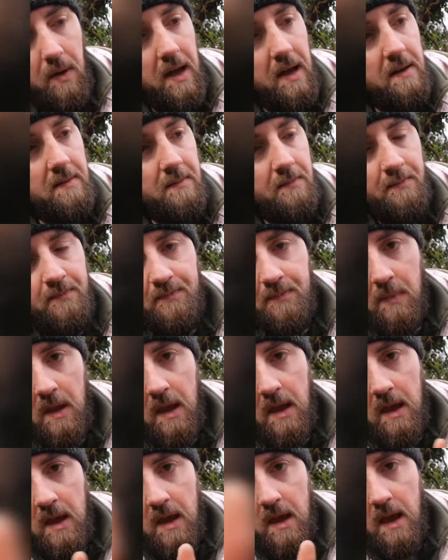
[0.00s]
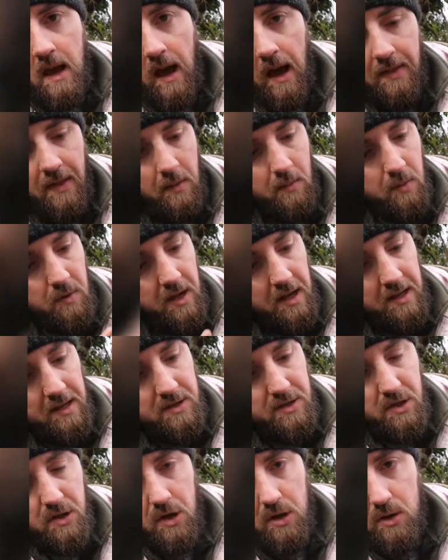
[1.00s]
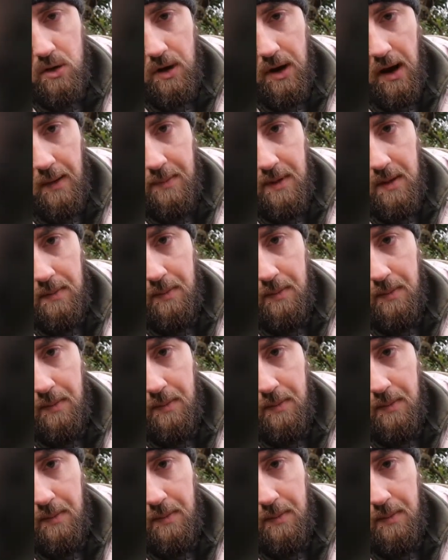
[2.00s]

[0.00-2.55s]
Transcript: in, and then we'll get it secured up at the